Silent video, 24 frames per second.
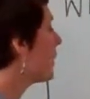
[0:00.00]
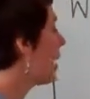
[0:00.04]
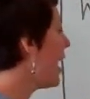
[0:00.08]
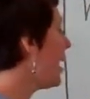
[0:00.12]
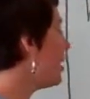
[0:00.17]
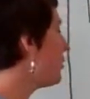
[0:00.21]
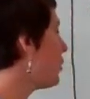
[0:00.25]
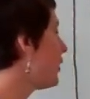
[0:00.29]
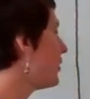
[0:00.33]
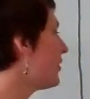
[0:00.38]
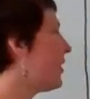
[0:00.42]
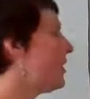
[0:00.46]

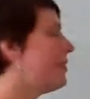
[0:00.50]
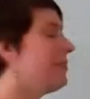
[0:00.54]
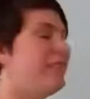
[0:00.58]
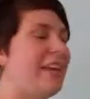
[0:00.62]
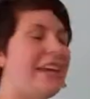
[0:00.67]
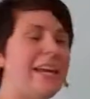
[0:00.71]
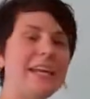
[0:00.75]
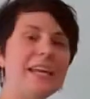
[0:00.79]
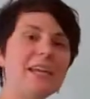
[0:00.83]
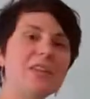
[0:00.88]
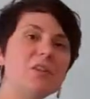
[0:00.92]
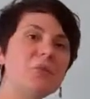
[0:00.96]
And once I've
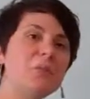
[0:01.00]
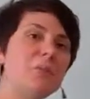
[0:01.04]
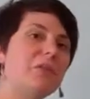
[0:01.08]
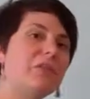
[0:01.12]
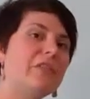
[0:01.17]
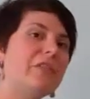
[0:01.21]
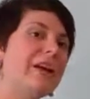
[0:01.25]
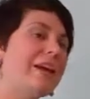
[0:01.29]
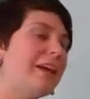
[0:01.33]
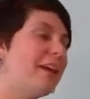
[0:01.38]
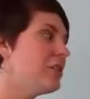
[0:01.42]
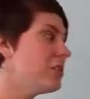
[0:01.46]
taken the
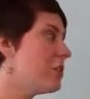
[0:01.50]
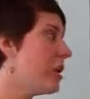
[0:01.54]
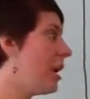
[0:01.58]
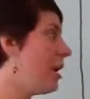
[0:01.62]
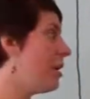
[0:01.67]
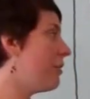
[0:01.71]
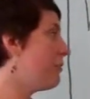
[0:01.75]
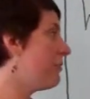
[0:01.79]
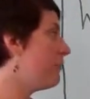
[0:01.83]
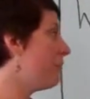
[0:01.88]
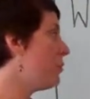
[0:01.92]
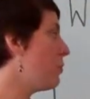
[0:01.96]
percentage
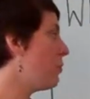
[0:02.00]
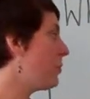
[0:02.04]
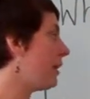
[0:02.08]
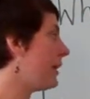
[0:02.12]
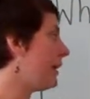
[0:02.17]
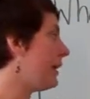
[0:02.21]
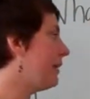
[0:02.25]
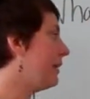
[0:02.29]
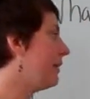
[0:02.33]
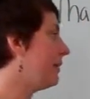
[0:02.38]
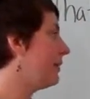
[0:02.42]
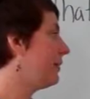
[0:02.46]
of
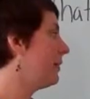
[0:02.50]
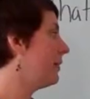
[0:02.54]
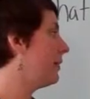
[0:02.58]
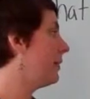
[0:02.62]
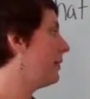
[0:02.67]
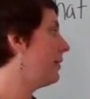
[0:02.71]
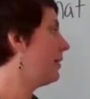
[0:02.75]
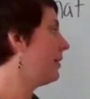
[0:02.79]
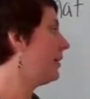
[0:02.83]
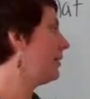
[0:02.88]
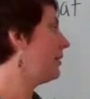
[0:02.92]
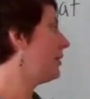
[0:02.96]
40,
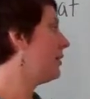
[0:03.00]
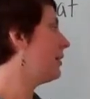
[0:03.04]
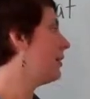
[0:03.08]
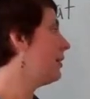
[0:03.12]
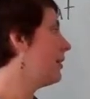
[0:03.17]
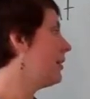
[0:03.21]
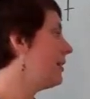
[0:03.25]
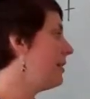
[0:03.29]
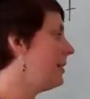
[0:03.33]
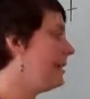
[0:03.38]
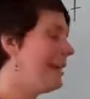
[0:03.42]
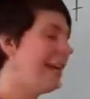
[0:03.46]

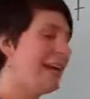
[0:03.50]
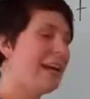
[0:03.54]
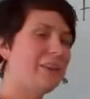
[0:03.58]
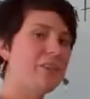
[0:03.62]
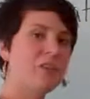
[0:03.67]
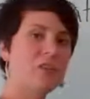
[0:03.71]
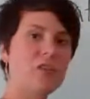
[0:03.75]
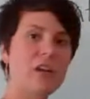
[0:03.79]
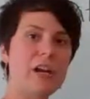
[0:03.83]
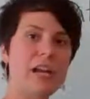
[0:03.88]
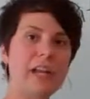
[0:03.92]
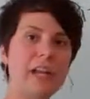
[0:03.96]
the
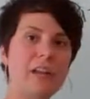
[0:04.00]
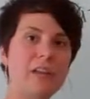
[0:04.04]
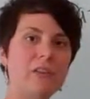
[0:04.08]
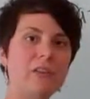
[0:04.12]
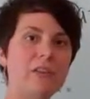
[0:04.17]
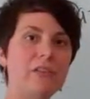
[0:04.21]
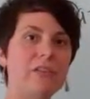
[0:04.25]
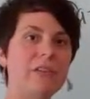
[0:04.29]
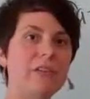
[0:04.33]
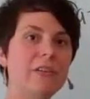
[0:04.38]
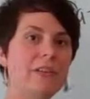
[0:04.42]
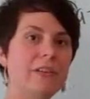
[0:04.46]
answer
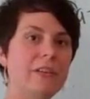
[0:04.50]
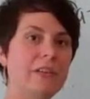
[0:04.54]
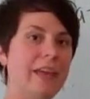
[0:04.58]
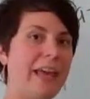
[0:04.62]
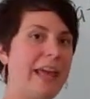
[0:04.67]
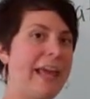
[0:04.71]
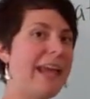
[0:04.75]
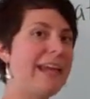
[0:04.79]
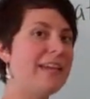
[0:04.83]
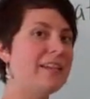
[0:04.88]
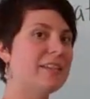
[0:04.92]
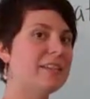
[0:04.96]
is
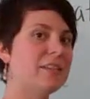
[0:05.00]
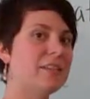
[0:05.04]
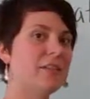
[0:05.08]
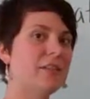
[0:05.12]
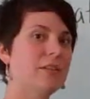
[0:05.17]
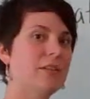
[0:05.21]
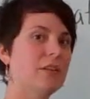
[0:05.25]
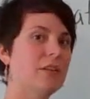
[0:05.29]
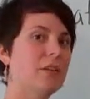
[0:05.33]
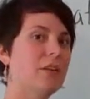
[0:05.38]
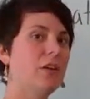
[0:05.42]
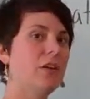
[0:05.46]
8.
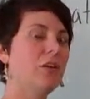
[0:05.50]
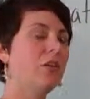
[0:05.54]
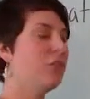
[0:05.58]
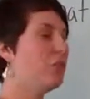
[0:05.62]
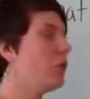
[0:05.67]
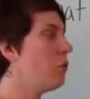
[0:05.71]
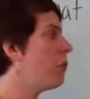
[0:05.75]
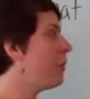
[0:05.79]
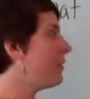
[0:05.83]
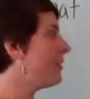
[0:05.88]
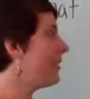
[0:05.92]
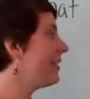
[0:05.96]

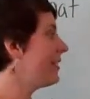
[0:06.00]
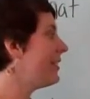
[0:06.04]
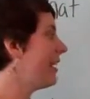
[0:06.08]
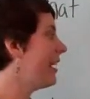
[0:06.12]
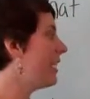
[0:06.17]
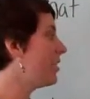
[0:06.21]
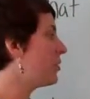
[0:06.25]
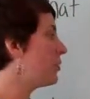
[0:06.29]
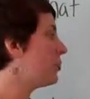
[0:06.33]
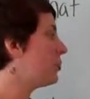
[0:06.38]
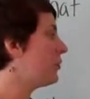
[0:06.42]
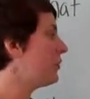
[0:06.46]
So once I
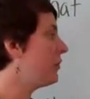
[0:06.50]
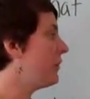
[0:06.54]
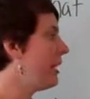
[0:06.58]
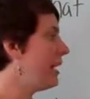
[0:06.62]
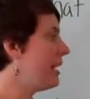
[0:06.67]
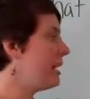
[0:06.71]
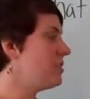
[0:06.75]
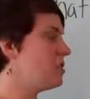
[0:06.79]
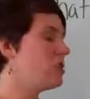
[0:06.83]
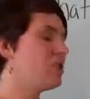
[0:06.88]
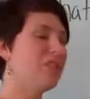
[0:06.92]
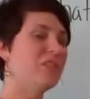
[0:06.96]
take the
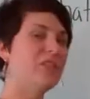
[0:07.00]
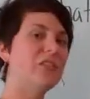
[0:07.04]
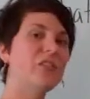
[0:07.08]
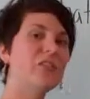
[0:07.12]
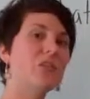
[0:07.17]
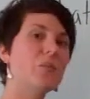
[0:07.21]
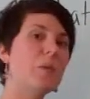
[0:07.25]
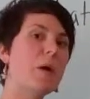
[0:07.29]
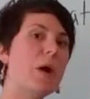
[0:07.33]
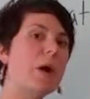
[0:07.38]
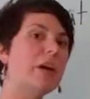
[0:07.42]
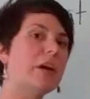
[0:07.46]
percentage, this is
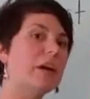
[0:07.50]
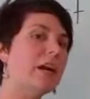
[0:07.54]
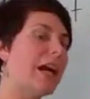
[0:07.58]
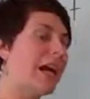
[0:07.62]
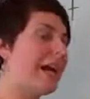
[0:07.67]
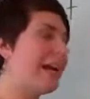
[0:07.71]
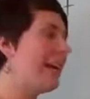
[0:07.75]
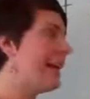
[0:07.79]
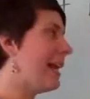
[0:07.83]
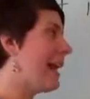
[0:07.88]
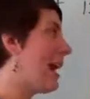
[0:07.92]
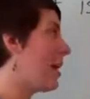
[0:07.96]
the part
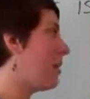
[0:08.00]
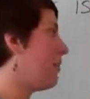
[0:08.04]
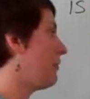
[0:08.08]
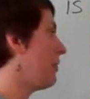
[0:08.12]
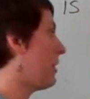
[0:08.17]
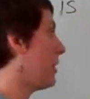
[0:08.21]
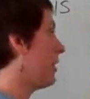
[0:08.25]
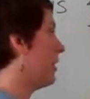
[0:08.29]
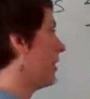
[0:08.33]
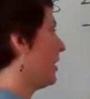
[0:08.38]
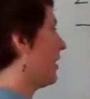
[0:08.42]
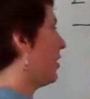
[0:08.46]
I get out of
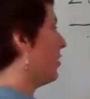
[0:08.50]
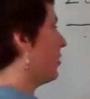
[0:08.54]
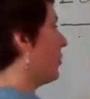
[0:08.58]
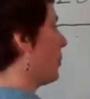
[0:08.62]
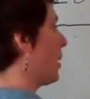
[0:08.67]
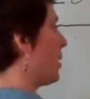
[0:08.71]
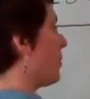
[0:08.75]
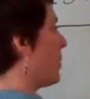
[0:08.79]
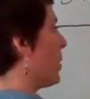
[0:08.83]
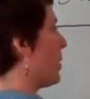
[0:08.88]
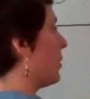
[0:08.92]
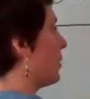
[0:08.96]
it. Here's
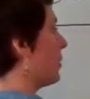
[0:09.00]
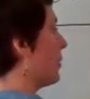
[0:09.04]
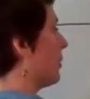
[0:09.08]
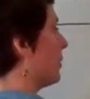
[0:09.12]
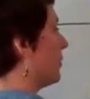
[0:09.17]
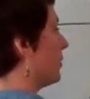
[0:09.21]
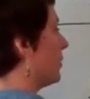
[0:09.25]
my part.